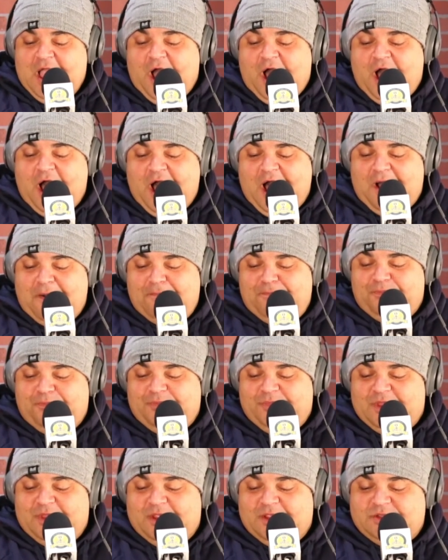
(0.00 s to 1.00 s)
else.
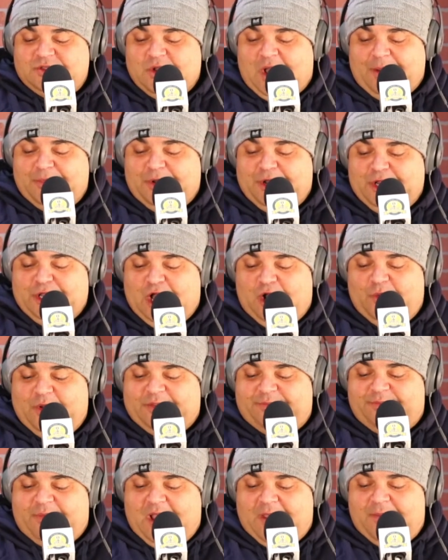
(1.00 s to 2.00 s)
So I'm gonna go
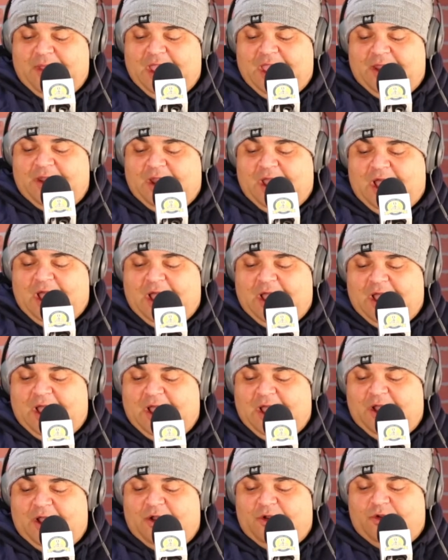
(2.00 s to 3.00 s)
with my man.
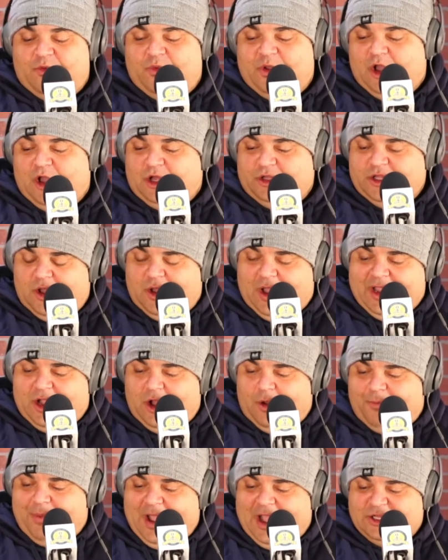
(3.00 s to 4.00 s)
We all know I
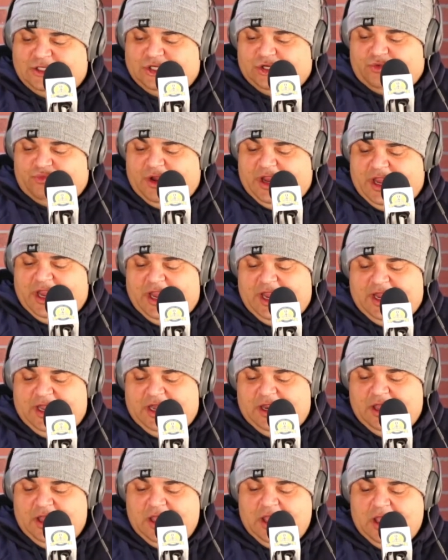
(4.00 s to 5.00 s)
go Patrick
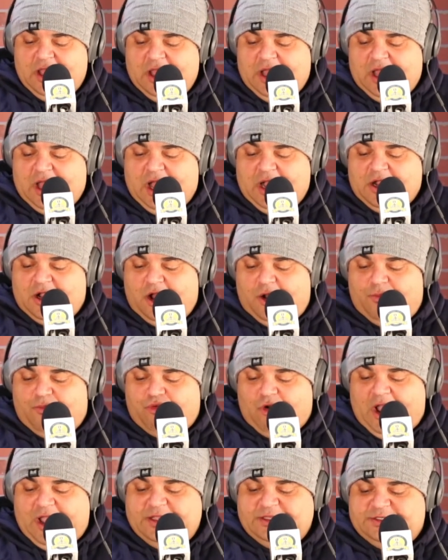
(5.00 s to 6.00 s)
Reed. I'll go
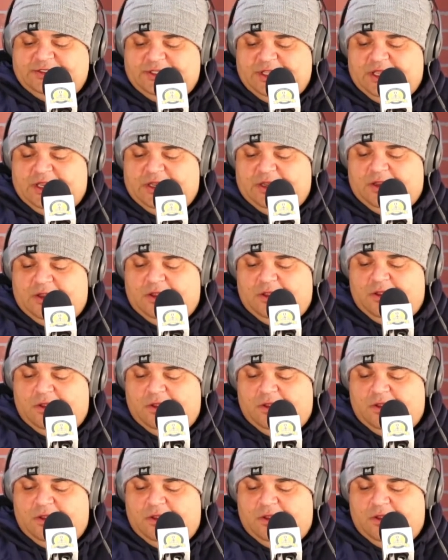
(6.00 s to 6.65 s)
Bryson.